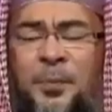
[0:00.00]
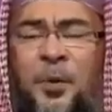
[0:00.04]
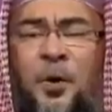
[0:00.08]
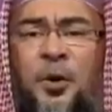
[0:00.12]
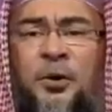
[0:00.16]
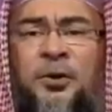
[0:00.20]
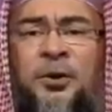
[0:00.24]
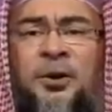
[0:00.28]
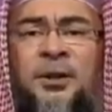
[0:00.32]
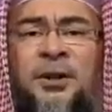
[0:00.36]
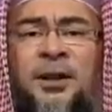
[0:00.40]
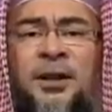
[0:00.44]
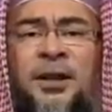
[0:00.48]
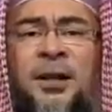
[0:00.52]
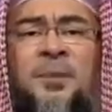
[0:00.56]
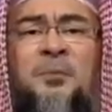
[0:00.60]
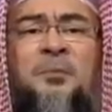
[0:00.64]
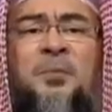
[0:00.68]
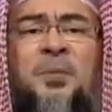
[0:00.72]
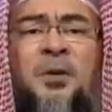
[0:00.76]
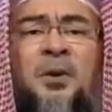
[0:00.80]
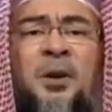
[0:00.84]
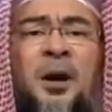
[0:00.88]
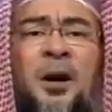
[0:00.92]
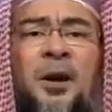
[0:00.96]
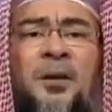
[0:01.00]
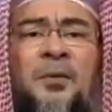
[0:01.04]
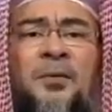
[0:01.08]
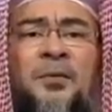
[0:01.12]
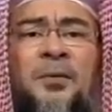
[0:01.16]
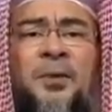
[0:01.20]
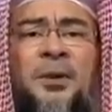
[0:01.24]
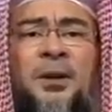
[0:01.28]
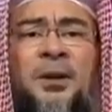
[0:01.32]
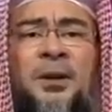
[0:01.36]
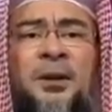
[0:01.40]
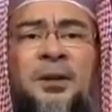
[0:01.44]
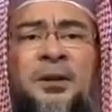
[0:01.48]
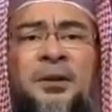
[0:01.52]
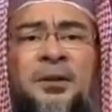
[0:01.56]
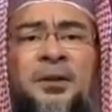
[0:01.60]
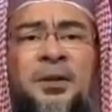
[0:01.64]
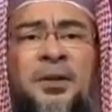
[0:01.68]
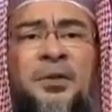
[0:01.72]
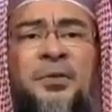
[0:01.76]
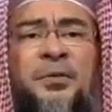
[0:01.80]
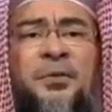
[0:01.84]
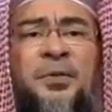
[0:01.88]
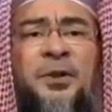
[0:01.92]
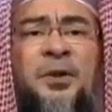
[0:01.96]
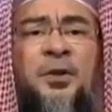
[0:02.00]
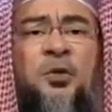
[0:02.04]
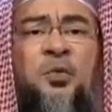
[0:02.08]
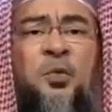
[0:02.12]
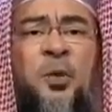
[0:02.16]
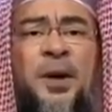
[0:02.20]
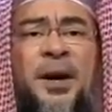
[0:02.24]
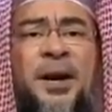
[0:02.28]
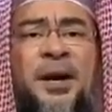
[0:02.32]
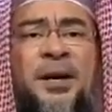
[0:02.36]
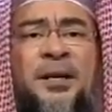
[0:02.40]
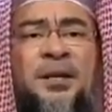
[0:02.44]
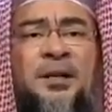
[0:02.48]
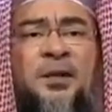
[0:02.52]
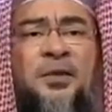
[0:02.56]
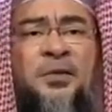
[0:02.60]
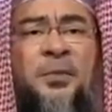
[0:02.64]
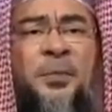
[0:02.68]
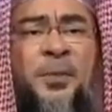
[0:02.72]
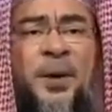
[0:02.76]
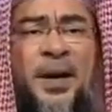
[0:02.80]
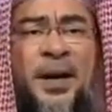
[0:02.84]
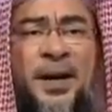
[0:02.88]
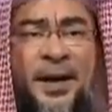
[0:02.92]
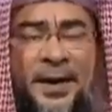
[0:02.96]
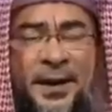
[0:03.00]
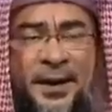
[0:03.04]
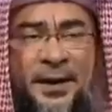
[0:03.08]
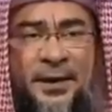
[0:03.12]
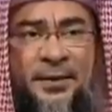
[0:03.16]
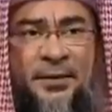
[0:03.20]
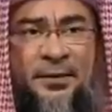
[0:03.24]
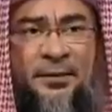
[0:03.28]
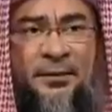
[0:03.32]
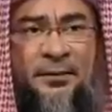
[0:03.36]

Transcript: reported a number of different ways of praying